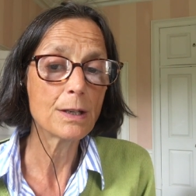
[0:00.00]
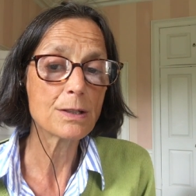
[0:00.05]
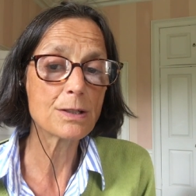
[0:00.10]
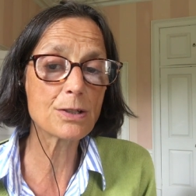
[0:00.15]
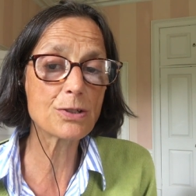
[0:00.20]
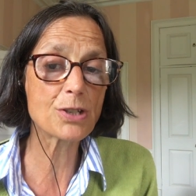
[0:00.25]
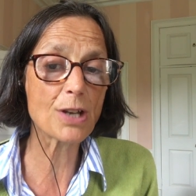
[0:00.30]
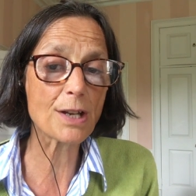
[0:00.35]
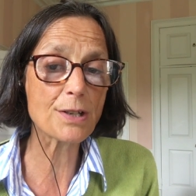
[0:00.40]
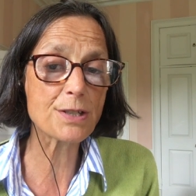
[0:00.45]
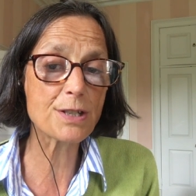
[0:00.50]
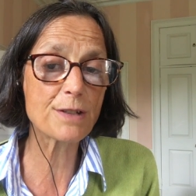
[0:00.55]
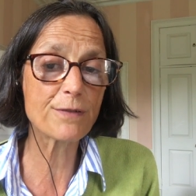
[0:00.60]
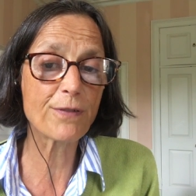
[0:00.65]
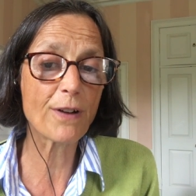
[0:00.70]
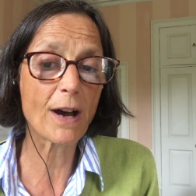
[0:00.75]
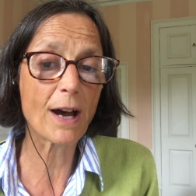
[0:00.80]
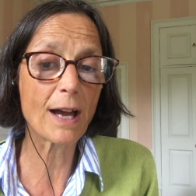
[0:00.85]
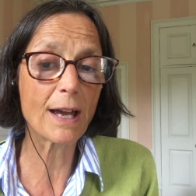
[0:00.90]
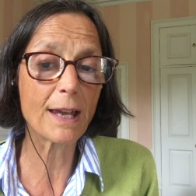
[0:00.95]
To
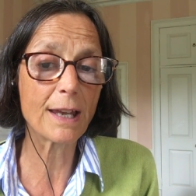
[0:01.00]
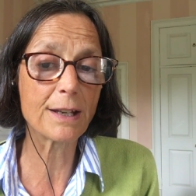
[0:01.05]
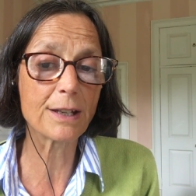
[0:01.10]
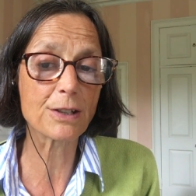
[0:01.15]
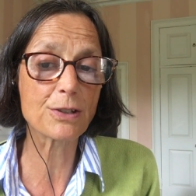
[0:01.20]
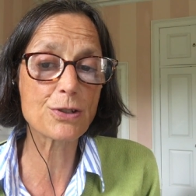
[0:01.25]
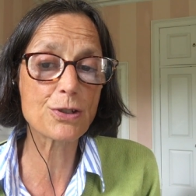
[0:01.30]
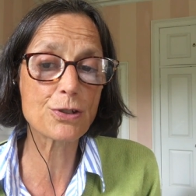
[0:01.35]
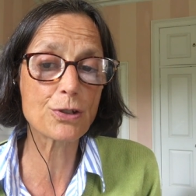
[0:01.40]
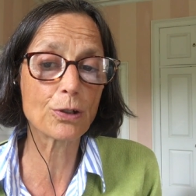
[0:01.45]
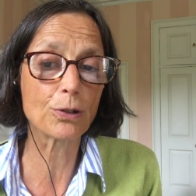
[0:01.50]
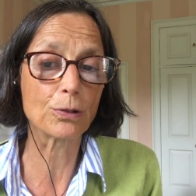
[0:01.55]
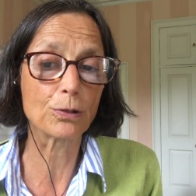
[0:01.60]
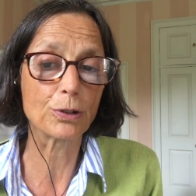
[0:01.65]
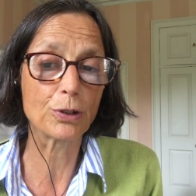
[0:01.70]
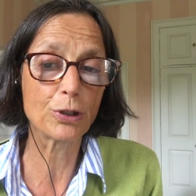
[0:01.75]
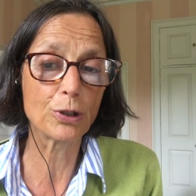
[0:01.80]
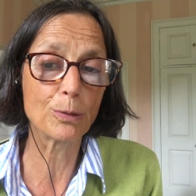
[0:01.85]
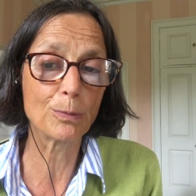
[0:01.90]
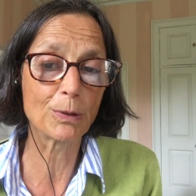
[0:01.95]
justify and extol
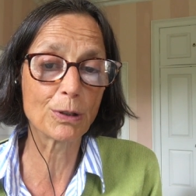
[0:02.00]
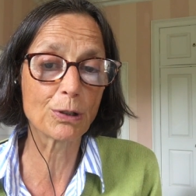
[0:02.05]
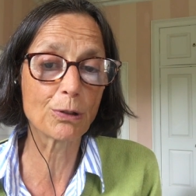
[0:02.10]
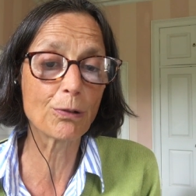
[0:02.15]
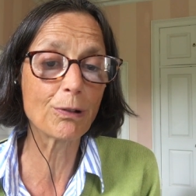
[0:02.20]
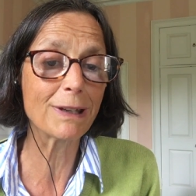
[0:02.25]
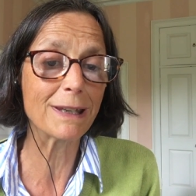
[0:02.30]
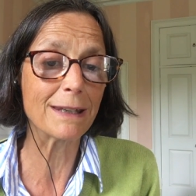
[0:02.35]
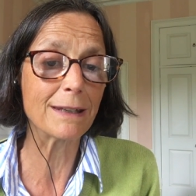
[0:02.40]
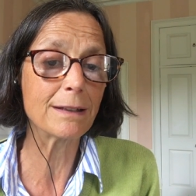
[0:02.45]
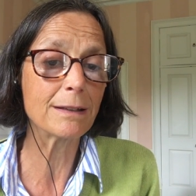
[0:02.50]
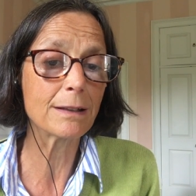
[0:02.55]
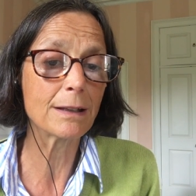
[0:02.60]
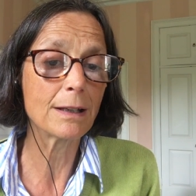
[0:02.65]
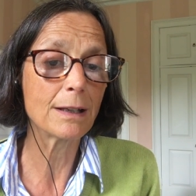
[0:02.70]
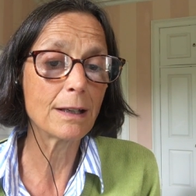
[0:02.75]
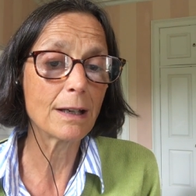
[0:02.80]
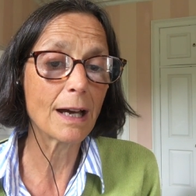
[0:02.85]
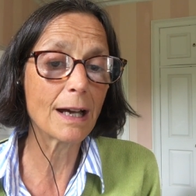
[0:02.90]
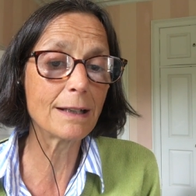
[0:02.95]
human greed
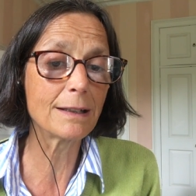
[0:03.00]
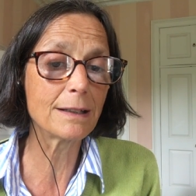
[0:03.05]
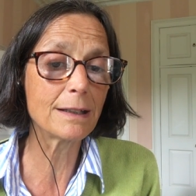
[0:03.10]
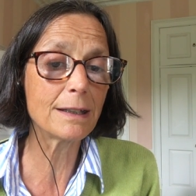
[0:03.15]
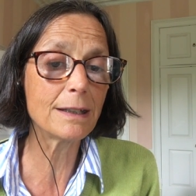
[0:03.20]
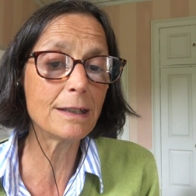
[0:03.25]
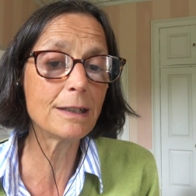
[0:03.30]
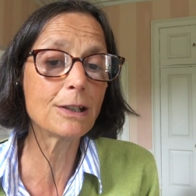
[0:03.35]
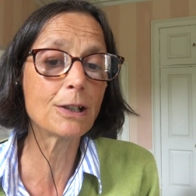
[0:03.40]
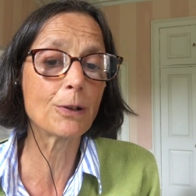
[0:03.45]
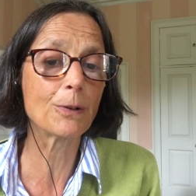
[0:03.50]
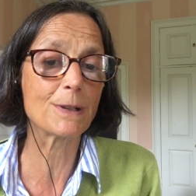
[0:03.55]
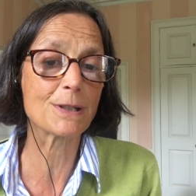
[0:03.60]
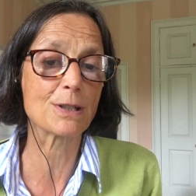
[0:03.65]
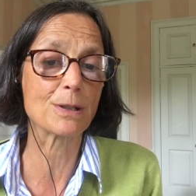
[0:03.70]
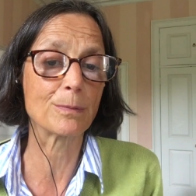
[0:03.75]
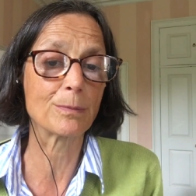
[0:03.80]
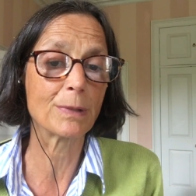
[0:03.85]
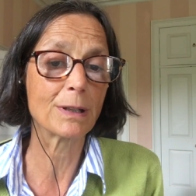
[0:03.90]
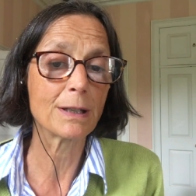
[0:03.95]
and
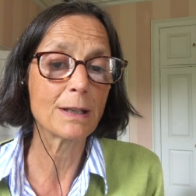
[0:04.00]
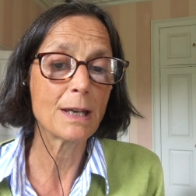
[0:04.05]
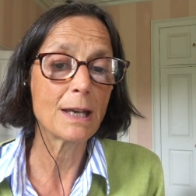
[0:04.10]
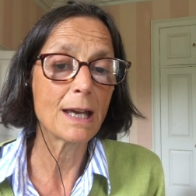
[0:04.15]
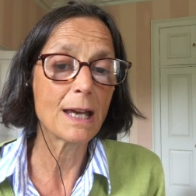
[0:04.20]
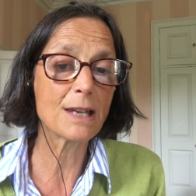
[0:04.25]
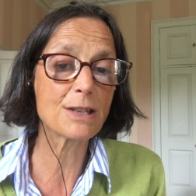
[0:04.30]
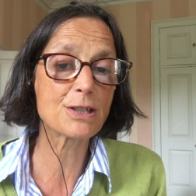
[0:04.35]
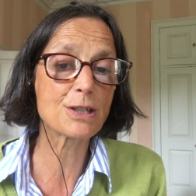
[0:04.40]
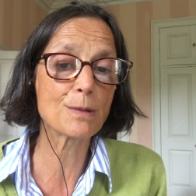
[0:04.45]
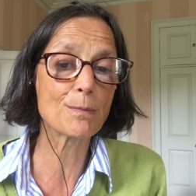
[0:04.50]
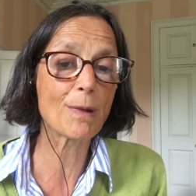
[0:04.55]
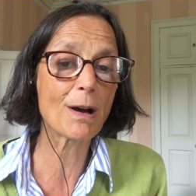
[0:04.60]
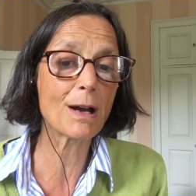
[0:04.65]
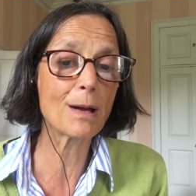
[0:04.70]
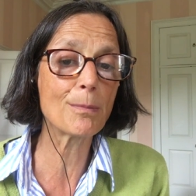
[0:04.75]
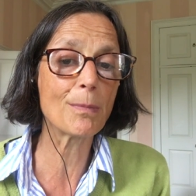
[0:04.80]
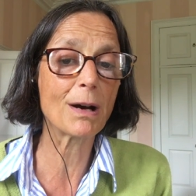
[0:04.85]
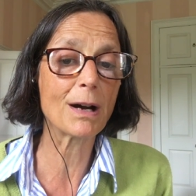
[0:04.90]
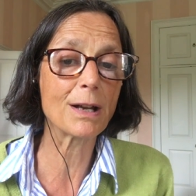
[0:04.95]
egoism is, to
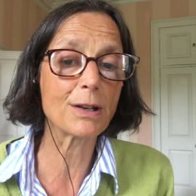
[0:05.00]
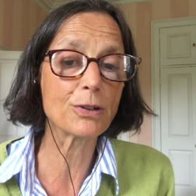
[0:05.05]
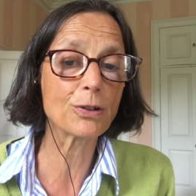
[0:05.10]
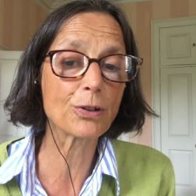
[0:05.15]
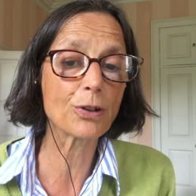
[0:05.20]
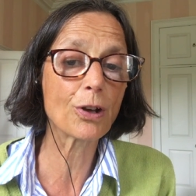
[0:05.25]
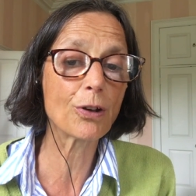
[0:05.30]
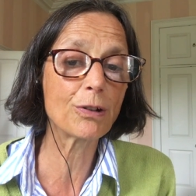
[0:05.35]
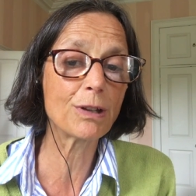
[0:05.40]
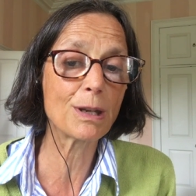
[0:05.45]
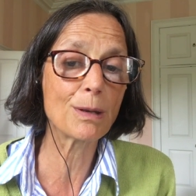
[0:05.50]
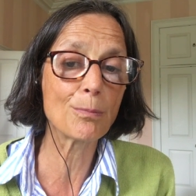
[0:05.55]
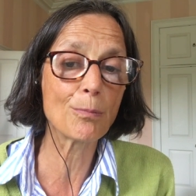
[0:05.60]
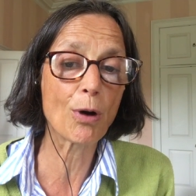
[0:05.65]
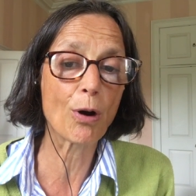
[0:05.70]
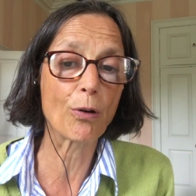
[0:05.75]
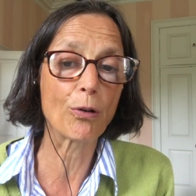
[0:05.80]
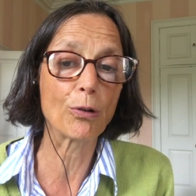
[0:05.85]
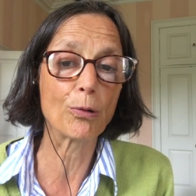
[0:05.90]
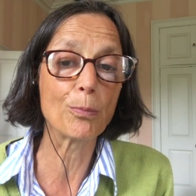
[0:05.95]
my mind, not only
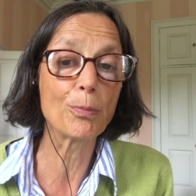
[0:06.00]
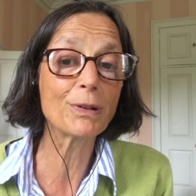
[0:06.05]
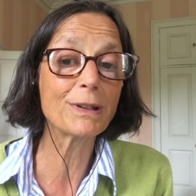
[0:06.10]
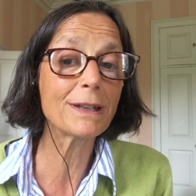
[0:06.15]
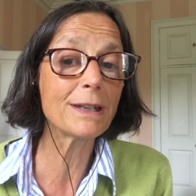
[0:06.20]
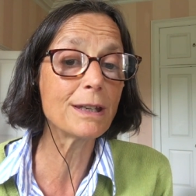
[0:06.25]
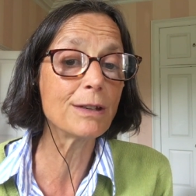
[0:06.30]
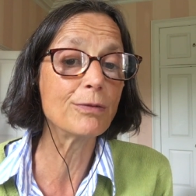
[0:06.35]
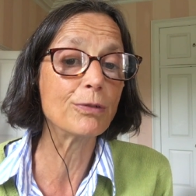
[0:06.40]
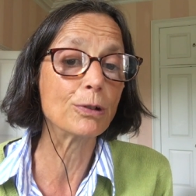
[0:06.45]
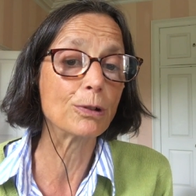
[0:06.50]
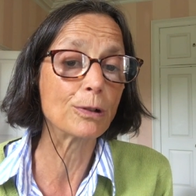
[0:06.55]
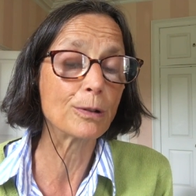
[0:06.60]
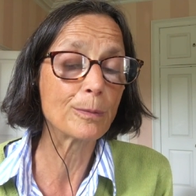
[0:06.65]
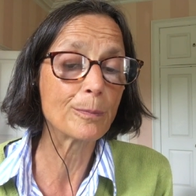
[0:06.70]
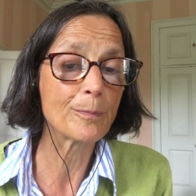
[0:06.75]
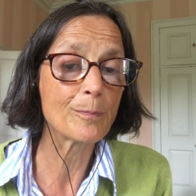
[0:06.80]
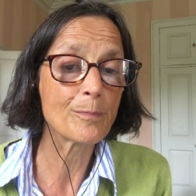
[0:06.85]
immoral but evil.